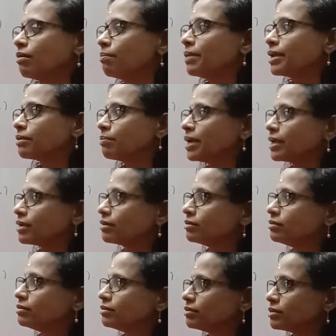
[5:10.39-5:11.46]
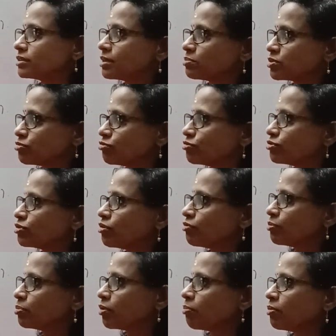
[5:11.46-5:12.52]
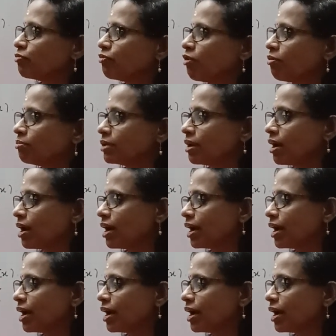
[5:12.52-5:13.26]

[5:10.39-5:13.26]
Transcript: mathematical substitution of a proper formula,